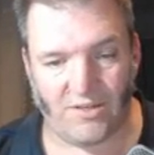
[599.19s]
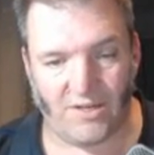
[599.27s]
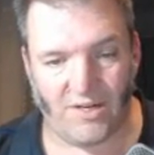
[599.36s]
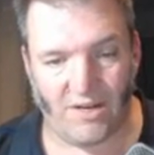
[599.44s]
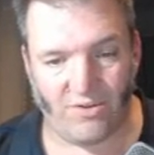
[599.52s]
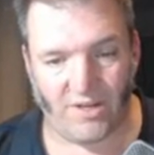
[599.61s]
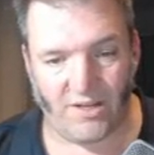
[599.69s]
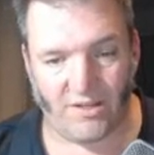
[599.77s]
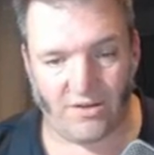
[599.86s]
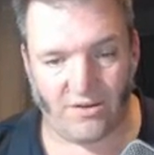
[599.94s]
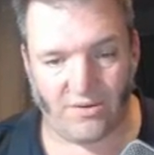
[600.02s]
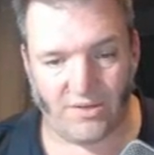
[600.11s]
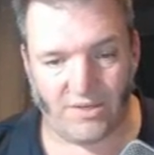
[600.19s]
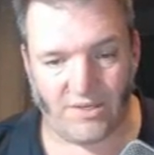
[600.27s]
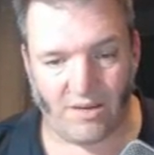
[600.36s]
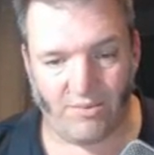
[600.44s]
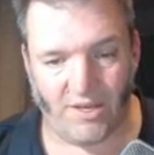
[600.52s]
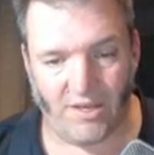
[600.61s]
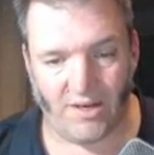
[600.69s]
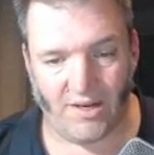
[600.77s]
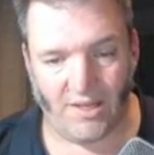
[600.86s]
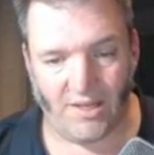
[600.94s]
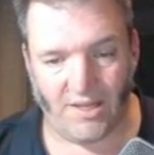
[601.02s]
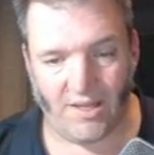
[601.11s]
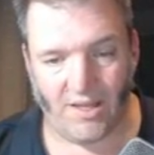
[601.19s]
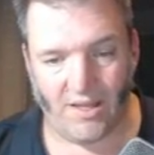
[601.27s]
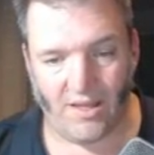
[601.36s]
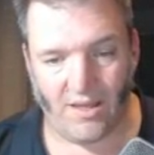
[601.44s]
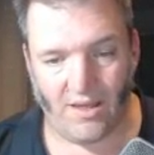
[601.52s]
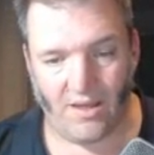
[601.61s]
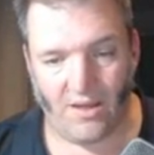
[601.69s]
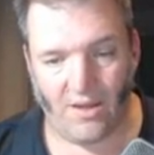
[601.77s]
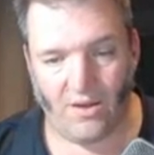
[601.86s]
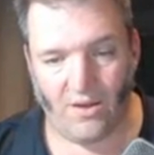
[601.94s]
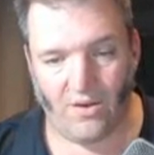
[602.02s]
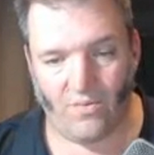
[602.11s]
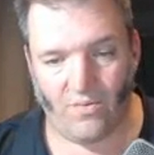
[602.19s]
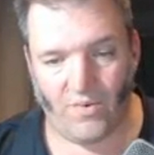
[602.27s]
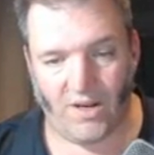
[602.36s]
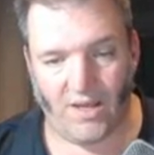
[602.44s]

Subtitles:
So now all I need to do is sub in when